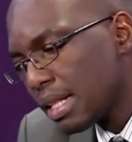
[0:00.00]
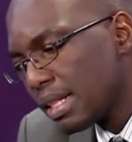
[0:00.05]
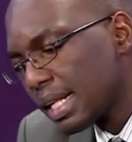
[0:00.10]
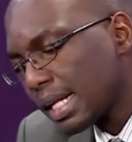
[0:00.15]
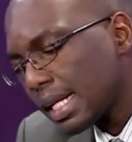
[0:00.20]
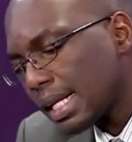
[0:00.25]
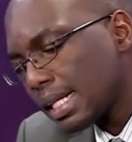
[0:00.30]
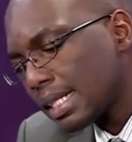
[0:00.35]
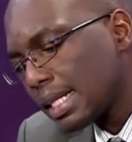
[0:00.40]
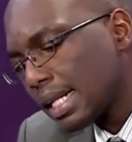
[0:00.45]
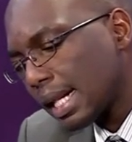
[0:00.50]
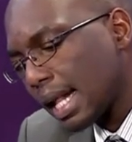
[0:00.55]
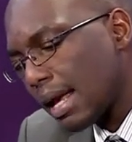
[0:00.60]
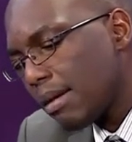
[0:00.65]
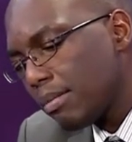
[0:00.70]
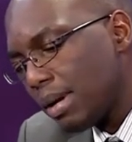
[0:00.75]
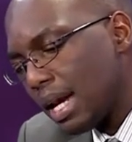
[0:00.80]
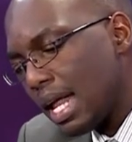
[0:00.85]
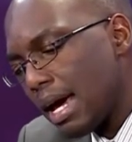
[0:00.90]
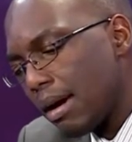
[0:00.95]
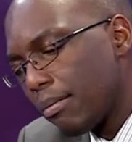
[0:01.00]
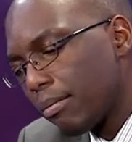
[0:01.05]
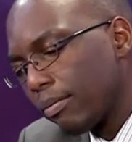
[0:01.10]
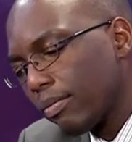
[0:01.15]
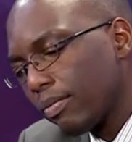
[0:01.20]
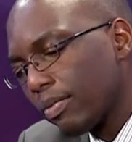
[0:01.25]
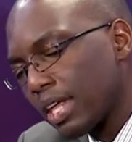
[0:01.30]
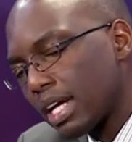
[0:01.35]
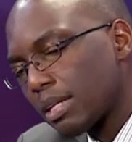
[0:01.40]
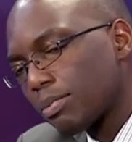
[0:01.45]
this is the same lamb
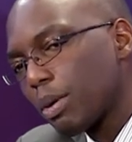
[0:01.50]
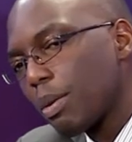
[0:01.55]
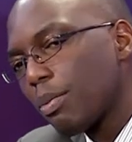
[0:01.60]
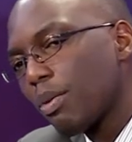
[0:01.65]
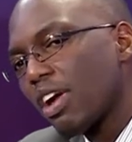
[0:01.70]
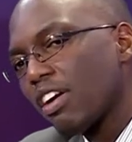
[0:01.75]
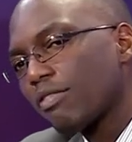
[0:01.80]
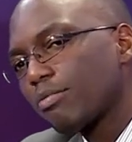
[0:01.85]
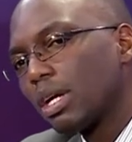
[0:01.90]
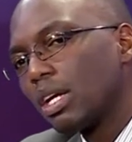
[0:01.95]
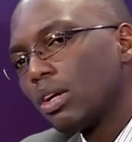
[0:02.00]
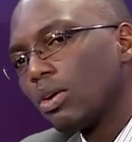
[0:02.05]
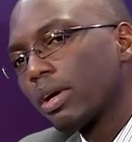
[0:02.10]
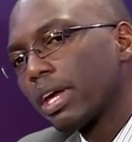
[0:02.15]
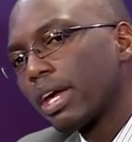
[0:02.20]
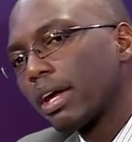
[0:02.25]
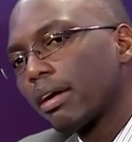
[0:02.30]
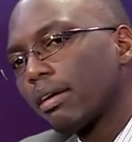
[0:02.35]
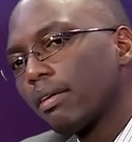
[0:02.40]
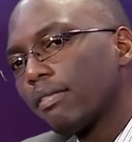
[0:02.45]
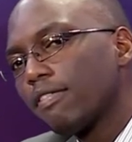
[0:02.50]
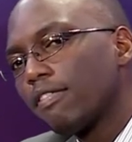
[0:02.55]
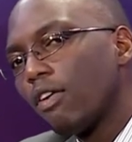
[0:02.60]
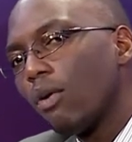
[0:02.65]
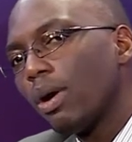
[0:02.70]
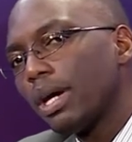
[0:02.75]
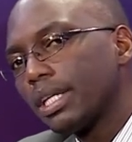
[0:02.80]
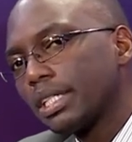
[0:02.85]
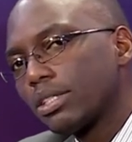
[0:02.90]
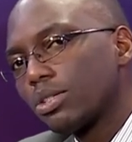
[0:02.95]
that people have been looking
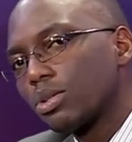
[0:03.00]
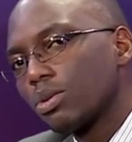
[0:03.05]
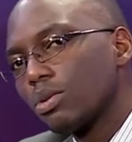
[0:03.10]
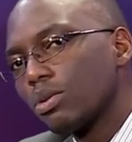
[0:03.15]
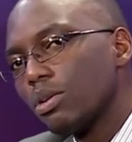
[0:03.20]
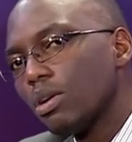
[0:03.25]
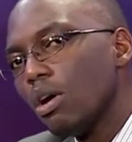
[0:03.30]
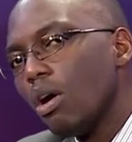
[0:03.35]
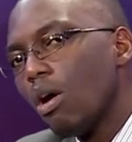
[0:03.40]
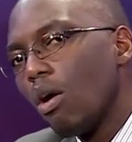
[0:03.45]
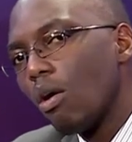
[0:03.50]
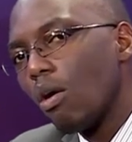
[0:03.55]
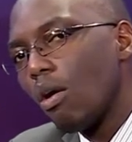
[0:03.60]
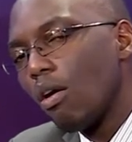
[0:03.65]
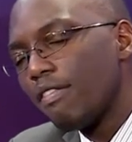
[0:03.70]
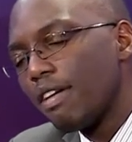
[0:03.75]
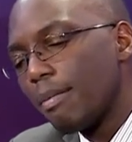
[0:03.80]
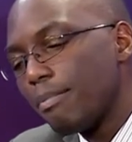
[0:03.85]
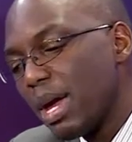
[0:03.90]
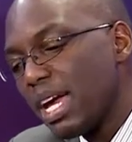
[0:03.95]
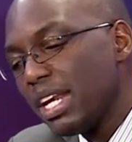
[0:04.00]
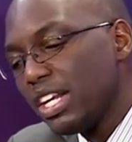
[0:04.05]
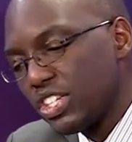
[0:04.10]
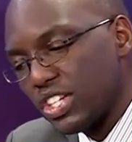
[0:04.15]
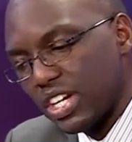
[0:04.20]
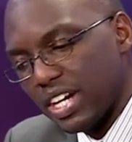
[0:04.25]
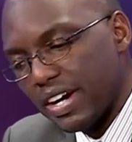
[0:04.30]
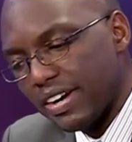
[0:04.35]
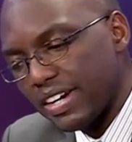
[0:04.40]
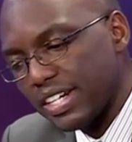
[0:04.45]
forward to over many
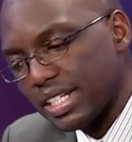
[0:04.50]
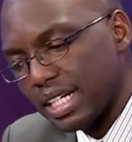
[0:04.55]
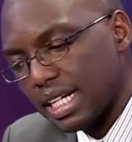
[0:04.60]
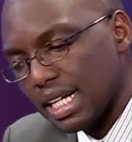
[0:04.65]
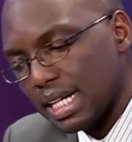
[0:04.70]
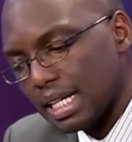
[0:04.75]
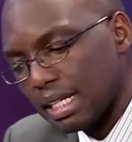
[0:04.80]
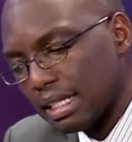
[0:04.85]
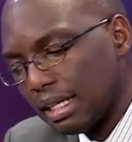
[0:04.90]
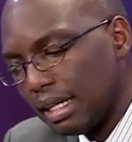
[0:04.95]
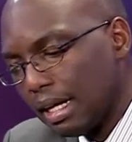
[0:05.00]
generations.